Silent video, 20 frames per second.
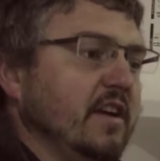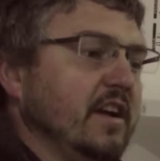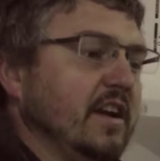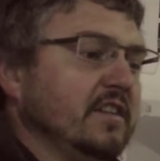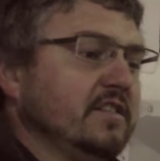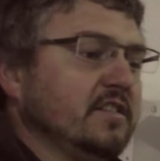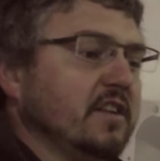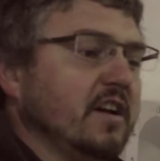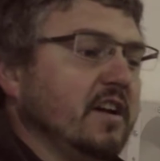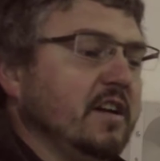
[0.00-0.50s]

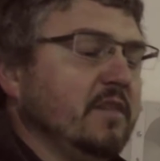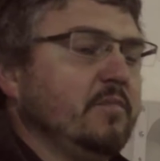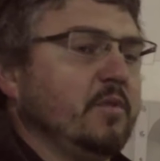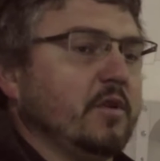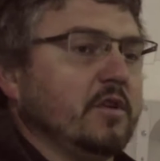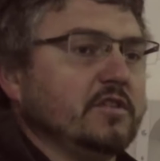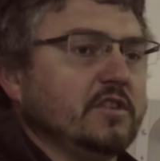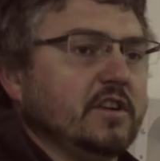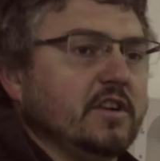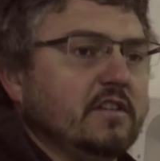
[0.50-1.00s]
very
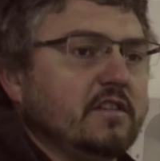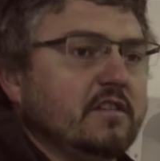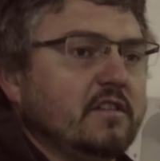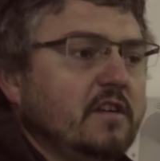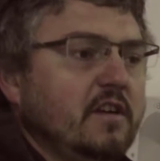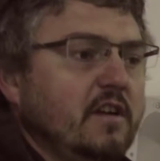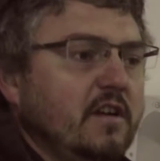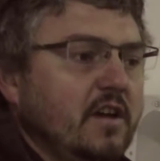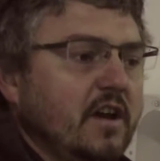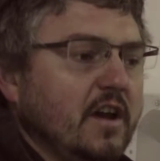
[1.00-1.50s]
exciting project
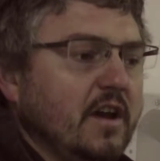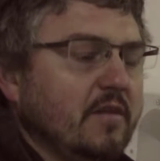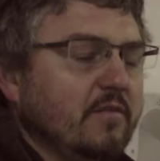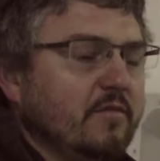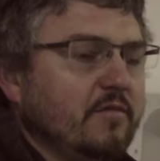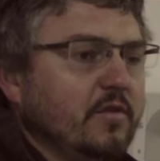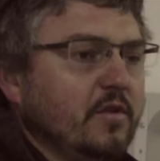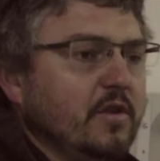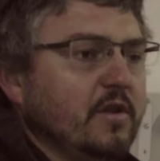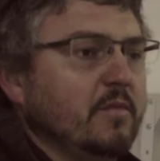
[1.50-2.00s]

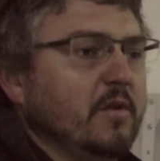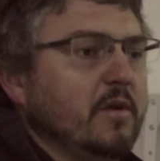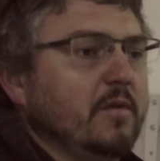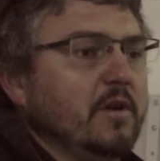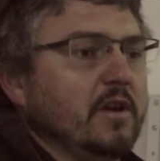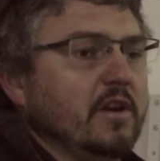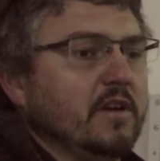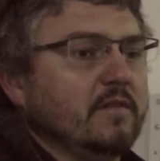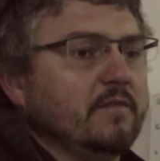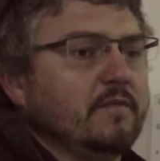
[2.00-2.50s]
for
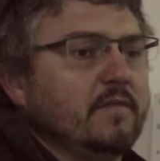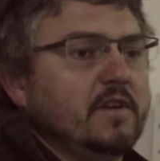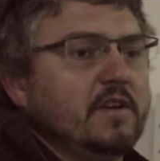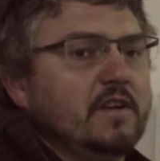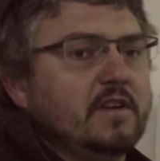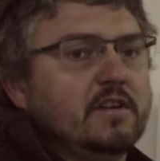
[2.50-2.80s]
Namibia,